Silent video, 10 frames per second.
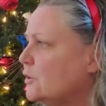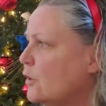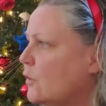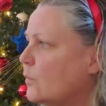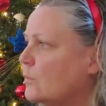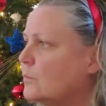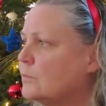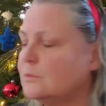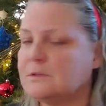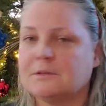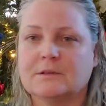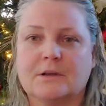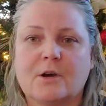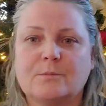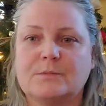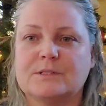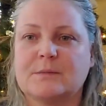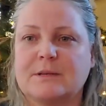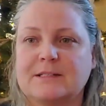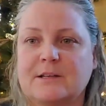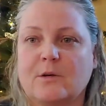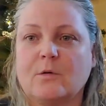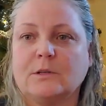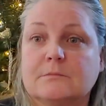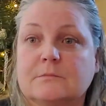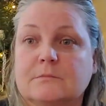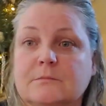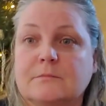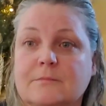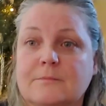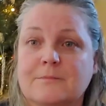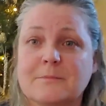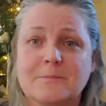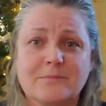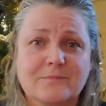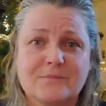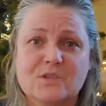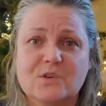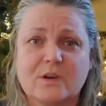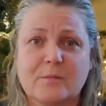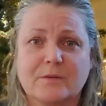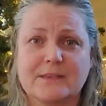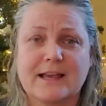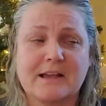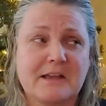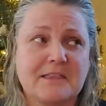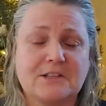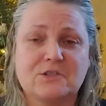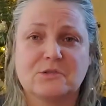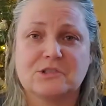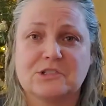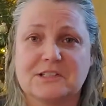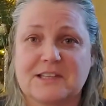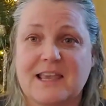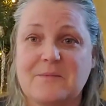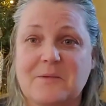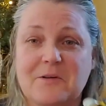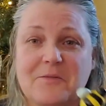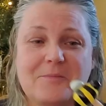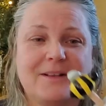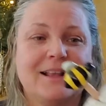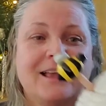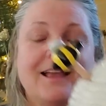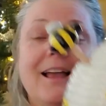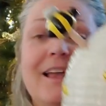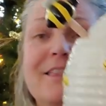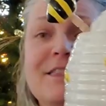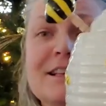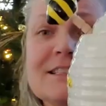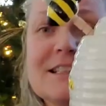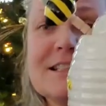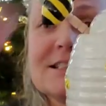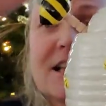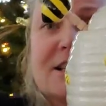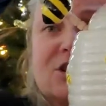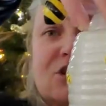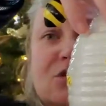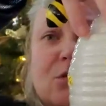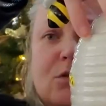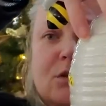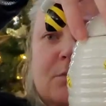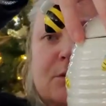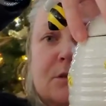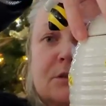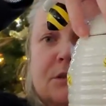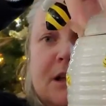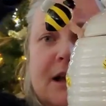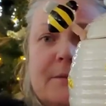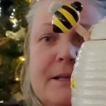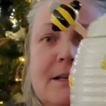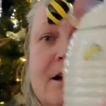no. Oh, somebody's here. Hold on. Sorry about that. I think George just came home. This is adorable. I mean,